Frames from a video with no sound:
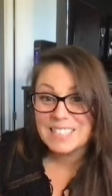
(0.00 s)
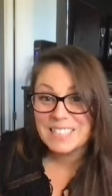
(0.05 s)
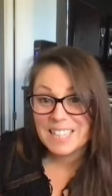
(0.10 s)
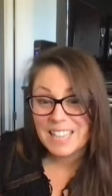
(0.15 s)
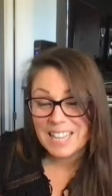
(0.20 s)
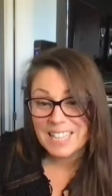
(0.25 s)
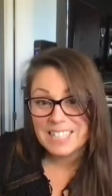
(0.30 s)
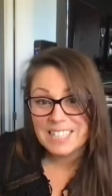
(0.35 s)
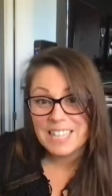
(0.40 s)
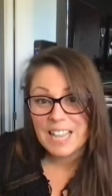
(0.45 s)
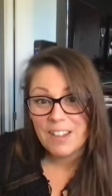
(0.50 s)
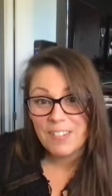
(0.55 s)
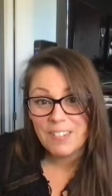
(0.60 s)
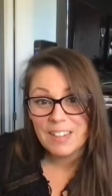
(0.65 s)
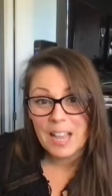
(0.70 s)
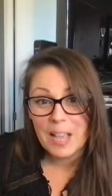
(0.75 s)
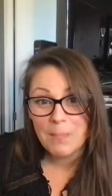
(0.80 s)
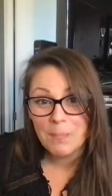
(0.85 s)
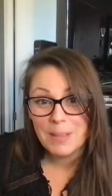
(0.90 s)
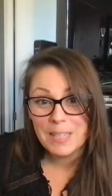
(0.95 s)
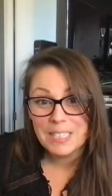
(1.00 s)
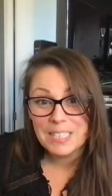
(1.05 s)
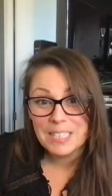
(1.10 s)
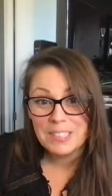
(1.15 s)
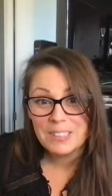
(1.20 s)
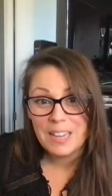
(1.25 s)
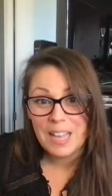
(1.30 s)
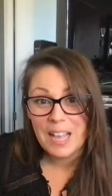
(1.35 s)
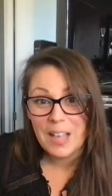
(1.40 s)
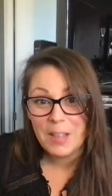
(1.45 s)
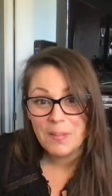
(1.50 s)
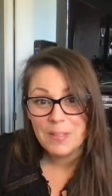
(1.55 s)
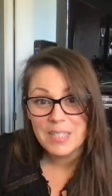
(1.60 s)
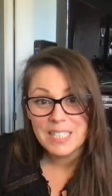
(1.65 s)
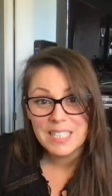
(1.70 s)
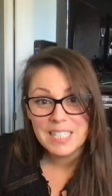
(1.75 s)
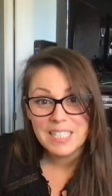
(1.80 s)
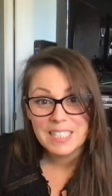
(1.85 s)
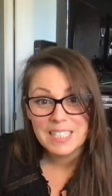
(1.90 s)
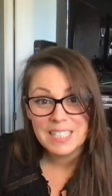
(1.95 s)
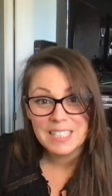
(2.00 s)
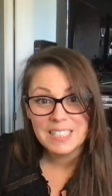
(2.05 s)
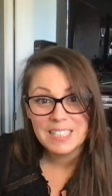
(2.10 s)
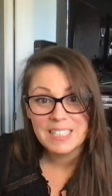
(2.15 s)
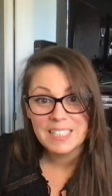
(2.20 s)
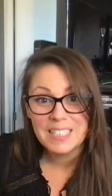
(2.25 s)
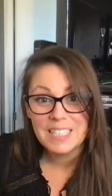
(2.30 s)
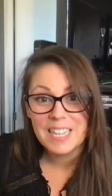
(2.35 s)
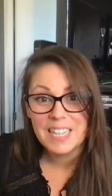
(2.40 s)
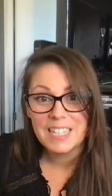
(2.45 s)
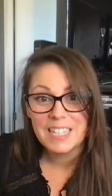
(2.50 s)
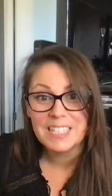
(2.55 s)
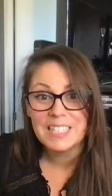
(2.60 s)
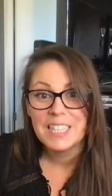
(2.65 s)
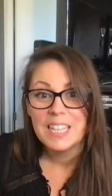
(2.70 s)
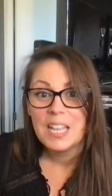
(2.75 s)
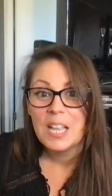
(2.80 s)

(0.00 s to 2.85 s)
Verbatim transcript: yes, Howard, I picked you to help me sing Six Little Ducks